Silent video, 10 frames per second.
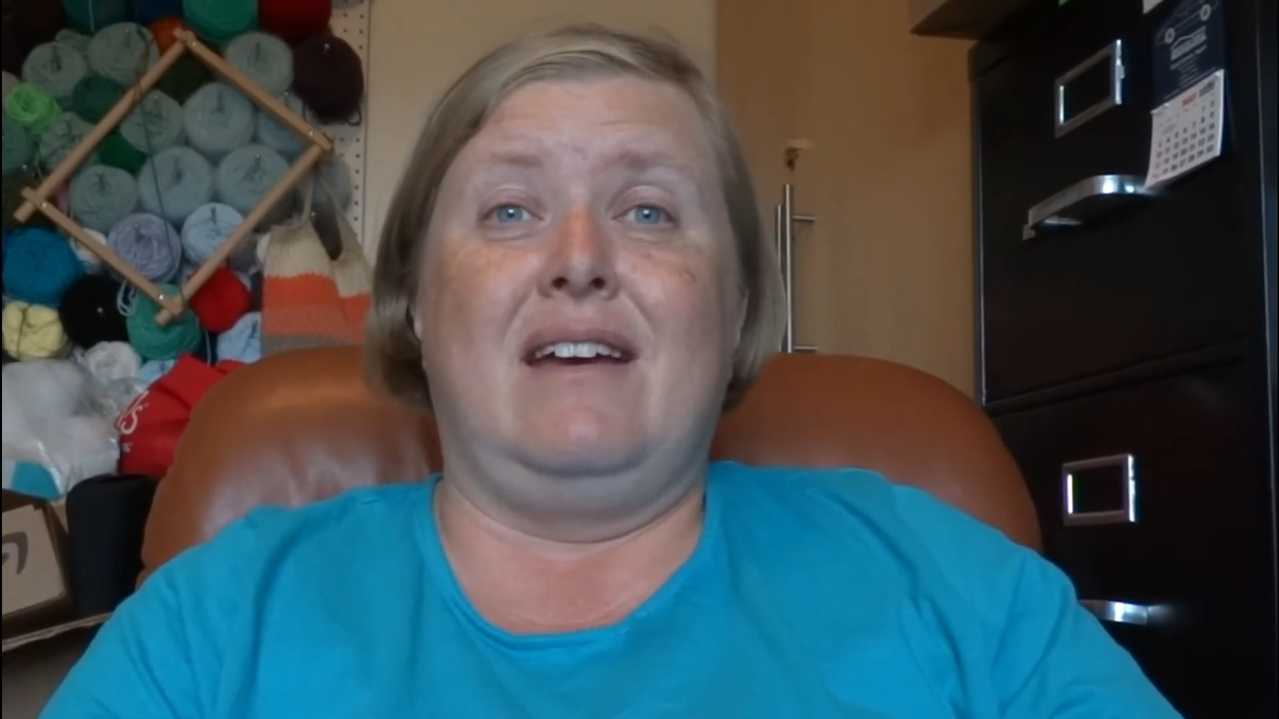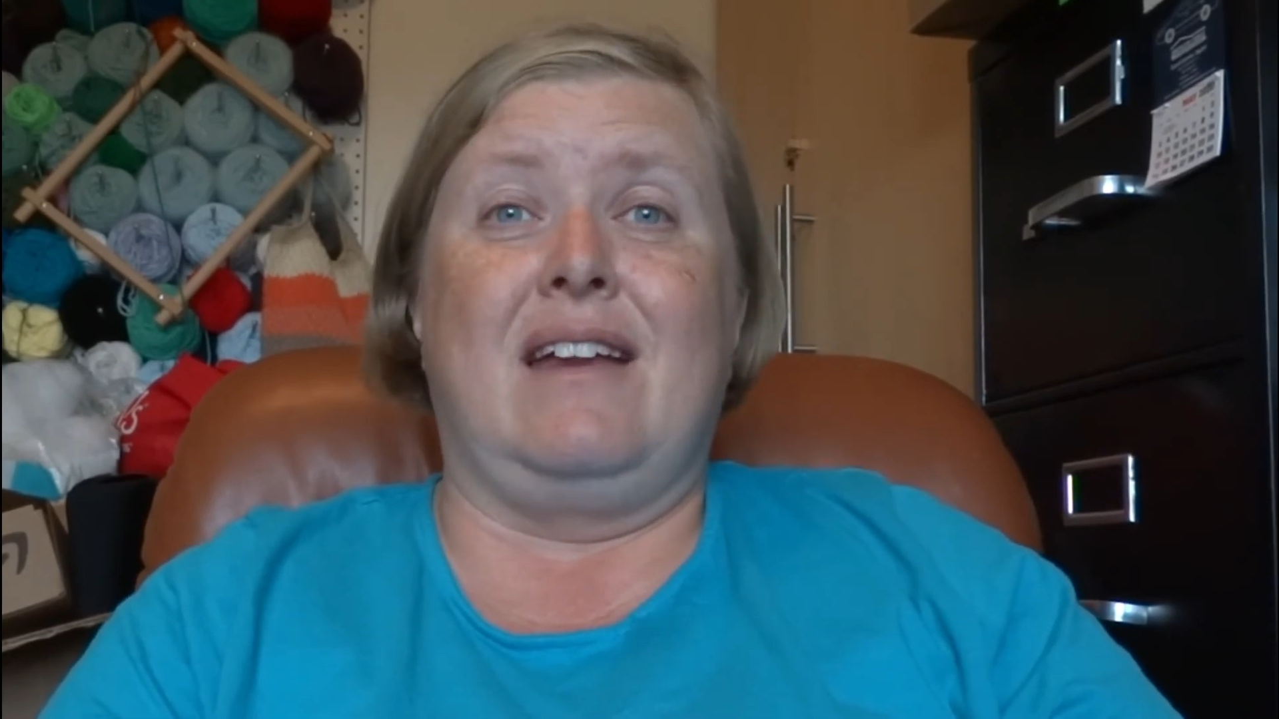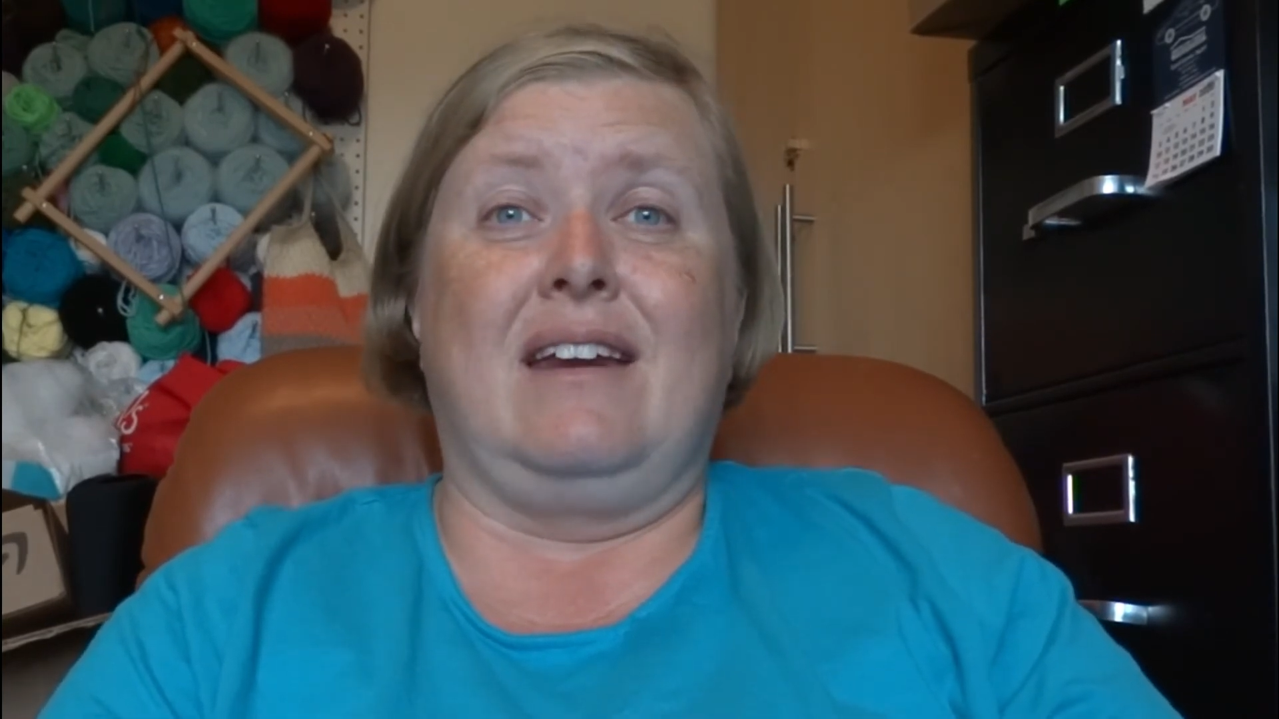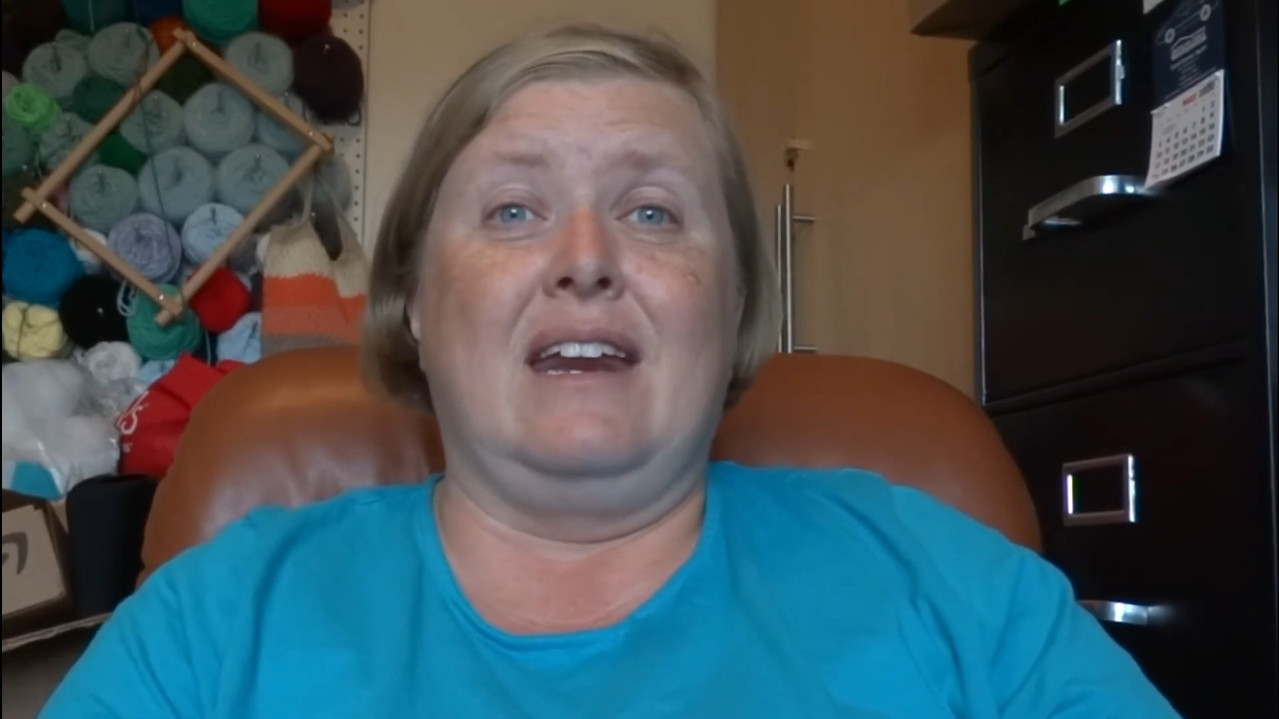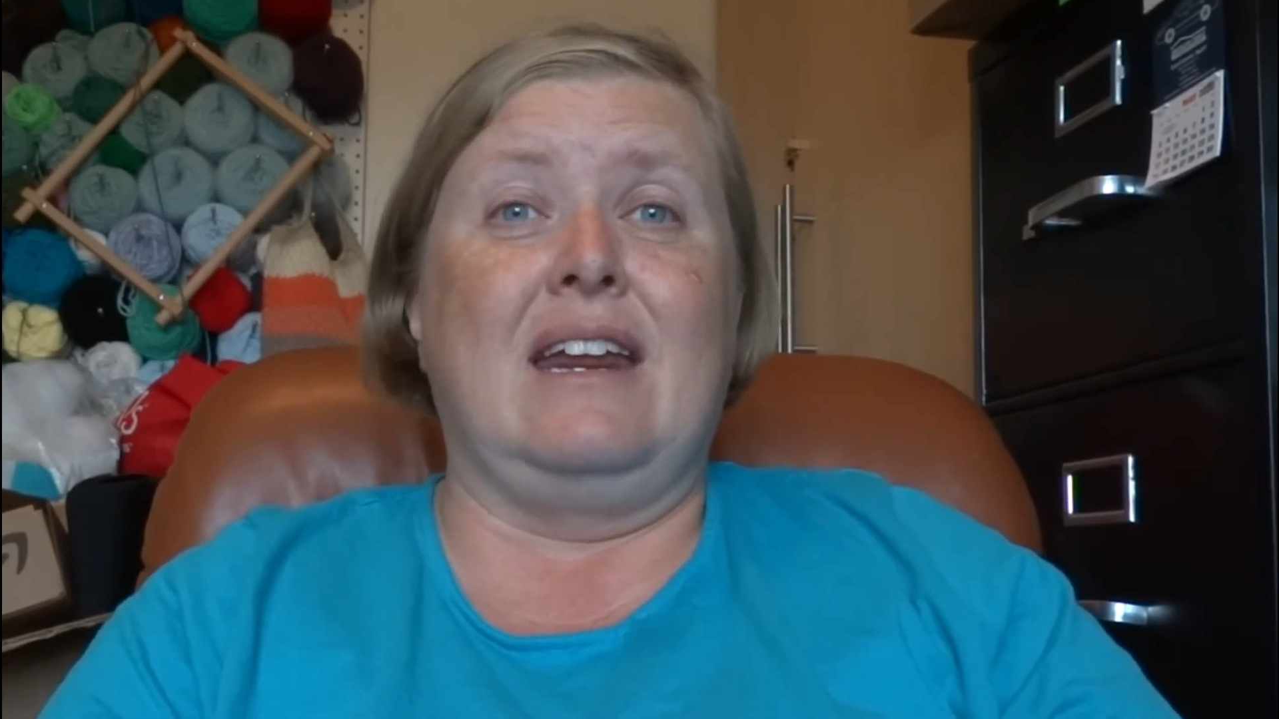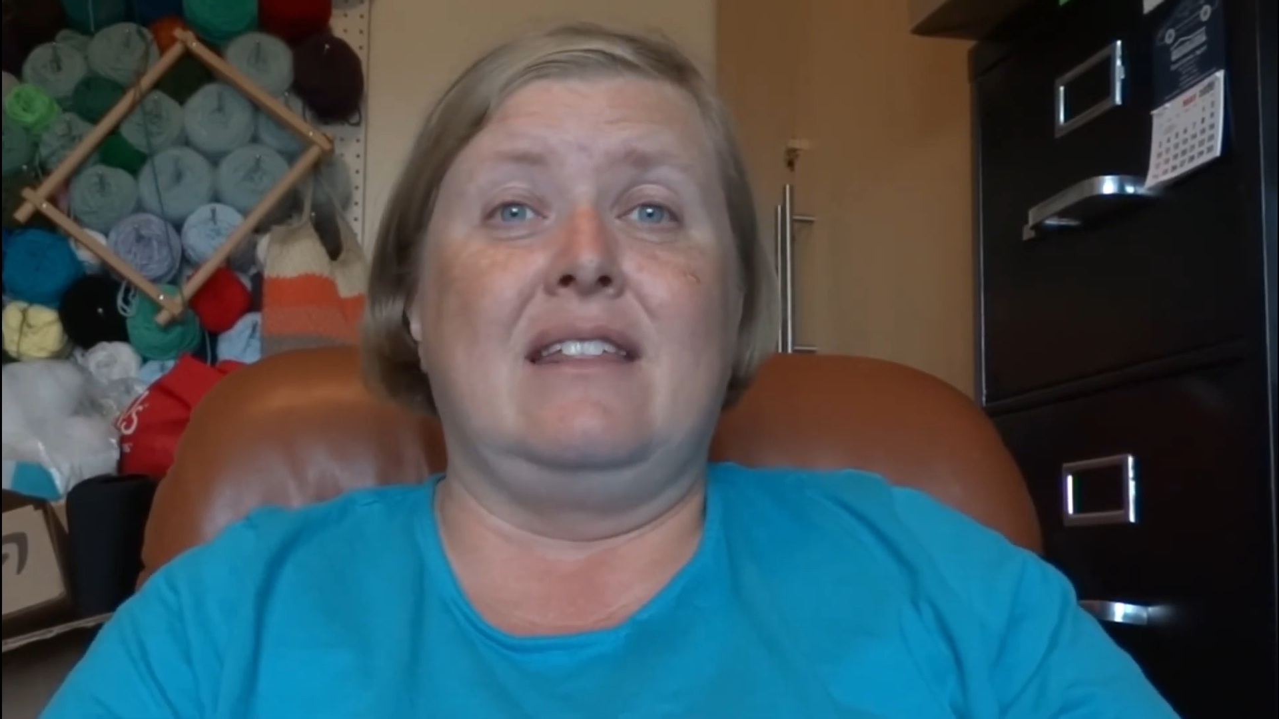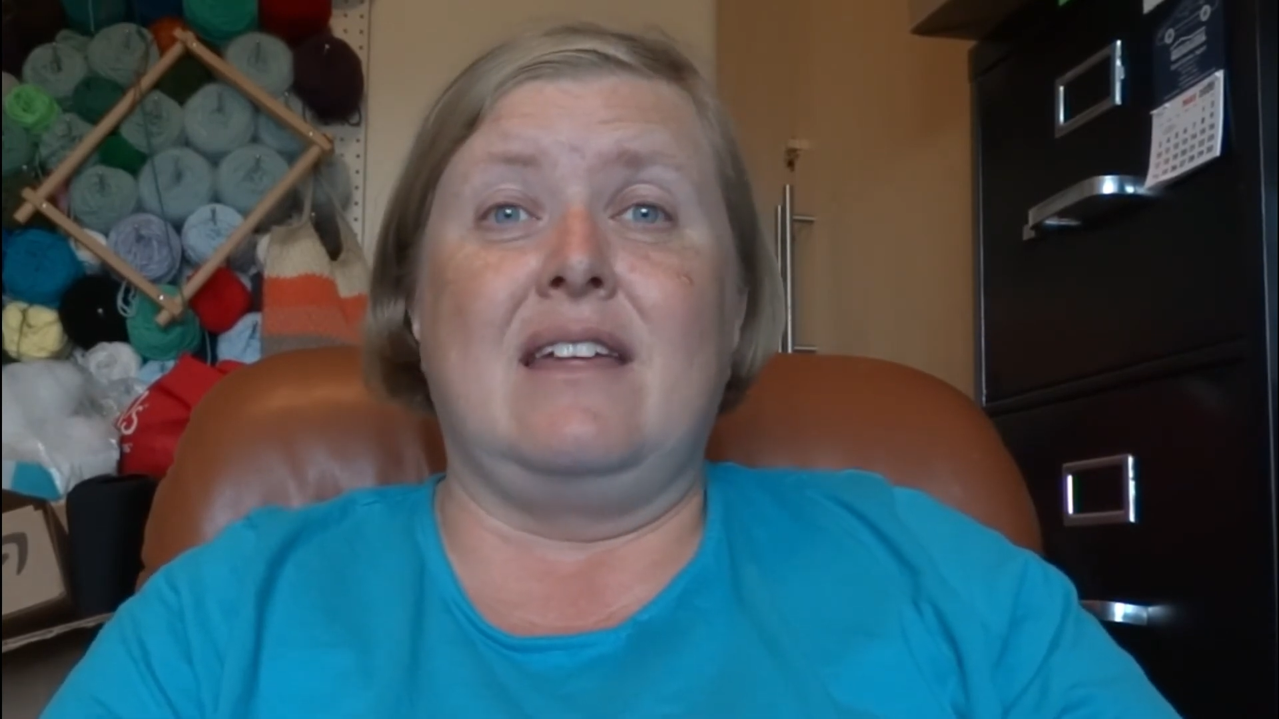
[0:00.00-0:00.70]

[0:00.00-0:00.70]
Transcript: and getting